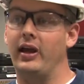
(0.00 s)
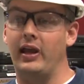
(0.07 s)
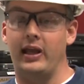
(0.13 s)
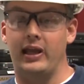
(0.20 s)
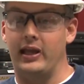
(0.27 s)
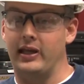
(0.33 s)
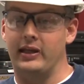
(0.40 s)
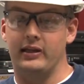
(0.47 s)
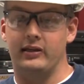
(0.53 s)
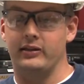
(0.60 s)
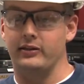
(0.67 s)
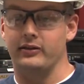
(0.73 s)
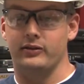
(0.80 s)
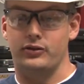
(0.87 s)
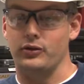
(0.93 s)

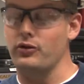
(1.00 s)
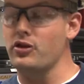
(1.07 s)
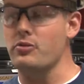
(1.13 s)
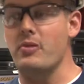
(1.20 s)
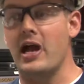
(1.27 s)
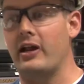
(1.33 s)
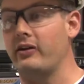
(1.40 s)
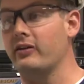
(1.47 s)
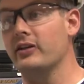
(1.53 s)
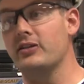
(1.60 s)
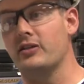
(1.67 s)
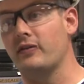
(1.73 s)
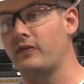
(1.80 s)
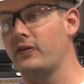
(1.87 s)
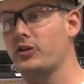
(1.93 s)
And the truth of the matter
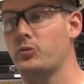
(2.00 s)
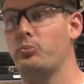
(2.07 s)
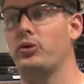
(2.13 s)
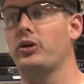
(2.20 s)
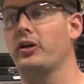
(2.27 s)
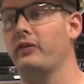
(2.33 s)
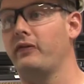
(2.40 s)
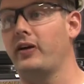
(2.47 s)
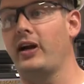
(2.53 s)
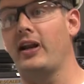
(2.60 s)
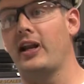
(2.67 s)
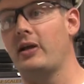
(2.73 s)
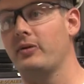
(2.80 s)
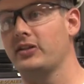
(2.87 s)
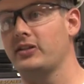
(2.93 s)
is, the first book on fire
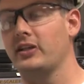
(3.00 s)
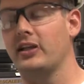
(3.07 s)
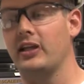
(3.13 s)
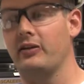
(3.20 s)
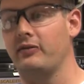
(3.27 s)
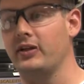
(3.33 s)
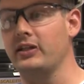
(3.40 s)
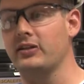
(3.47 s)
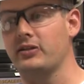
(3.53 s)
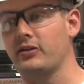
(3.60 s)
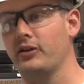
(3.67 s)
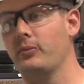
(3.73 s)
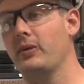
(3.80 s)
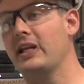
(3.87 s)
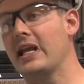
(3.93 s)
dynamics didn't get written
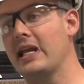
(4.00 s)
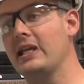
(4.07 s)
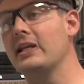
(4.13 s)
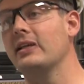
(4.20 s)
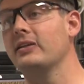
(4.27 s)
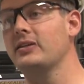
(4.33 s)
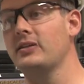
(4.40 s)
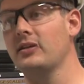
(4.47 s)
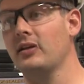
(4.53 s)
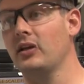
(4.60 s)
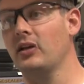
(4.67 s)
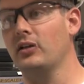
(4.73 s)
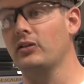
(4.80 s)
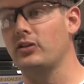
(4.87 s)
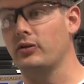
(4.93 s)
until the mid-'80s.
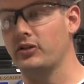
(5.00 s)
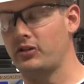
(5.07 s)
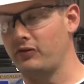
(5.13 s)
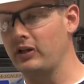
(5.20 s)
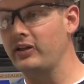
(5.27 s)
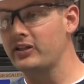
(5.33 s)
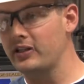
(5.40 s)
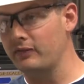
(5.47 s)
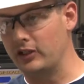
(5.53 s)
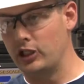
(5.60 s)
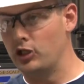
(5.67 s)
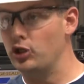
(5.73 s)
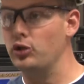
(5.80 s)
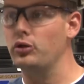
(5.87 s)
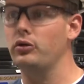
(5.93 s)
So it's a relatively
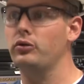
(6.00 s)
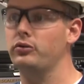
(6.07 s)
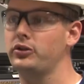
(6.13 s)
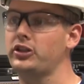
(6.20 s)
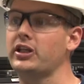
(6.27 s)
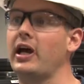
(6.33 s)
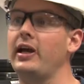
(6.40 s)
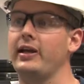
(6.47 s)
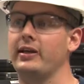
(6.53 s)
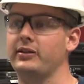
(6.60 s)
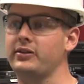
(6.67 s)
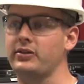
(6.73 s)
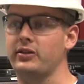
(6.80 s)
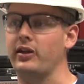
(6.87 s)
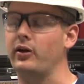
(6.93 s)
new
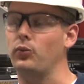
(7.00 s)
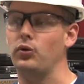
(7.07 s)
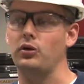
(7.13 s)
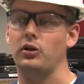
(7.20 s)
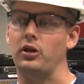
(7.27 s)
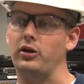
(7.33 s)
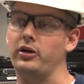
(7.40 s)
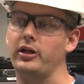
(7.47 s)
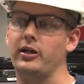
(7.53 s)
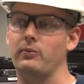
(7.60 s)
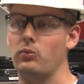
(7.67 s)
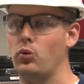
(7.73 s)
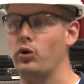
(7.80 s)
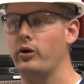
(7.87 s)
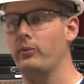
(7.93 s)
science that we're
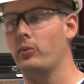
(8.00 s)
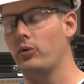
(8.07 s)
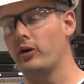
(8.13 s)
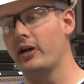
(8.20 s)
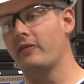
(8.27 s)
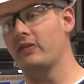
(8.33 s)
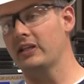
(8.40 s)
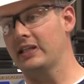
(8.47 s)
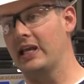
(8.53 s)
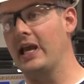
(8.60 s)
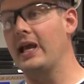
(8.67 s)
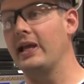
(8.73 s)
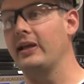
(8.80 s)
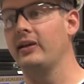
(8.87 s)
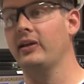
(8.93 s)
learning more and more every
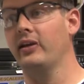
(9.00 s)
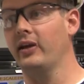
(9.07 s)
day.